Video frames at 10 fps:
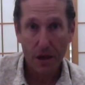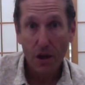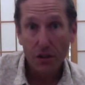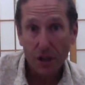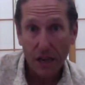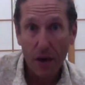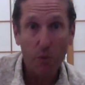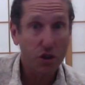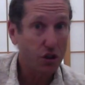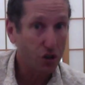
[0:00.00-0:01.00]
So again,
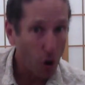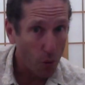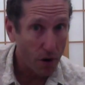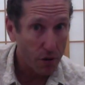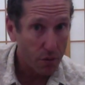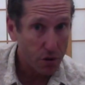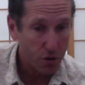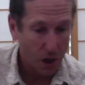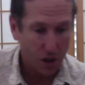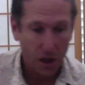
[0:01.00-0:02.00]
what you don't want to do with
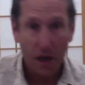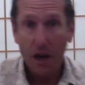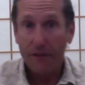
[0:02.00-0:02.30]
stretching,